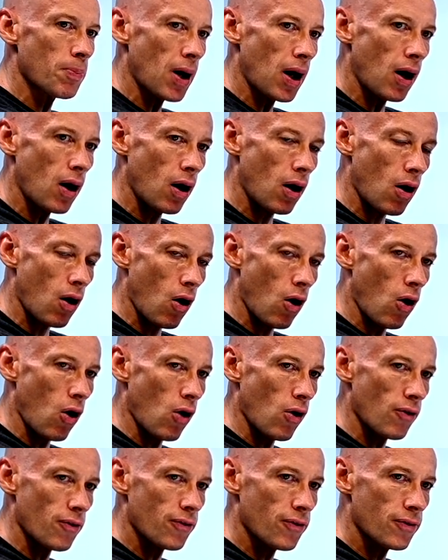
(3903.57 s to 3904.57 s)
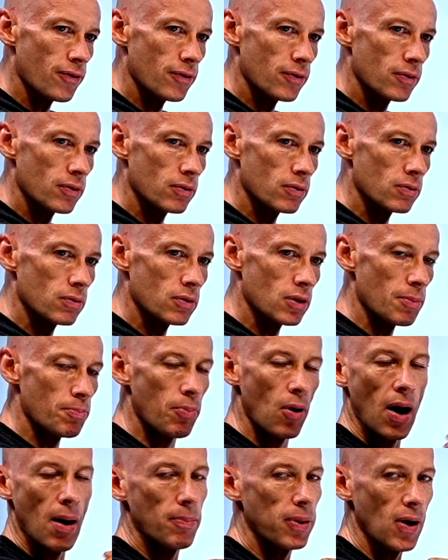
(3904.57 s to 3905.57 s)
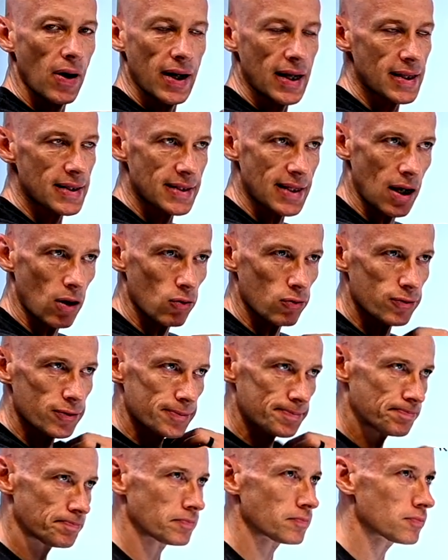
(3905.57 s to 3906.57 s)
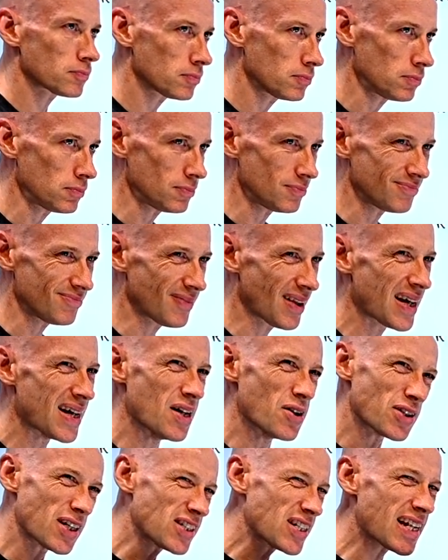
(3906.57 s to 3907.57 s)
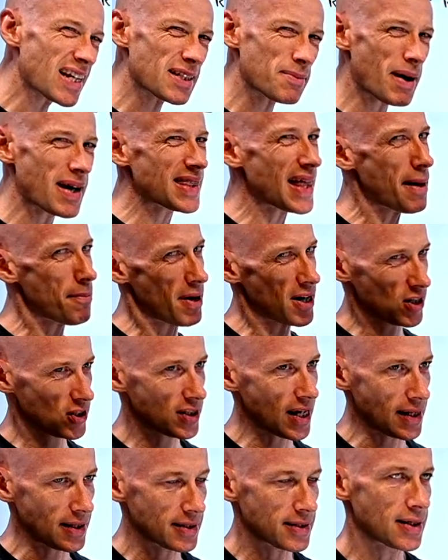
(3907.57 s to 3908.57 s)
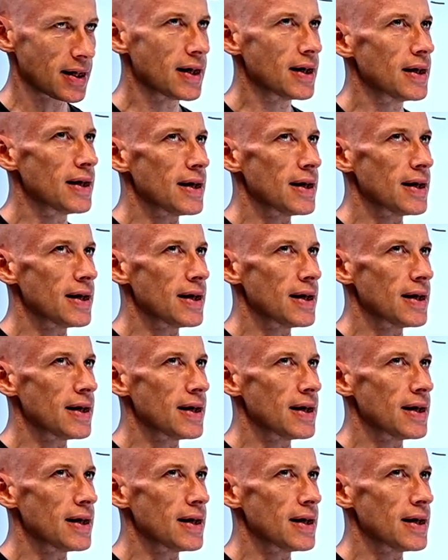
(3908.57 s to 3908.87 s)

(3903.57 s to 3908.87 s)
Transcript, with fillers: were part of the pipeline itself which actually doesn't make that much sense.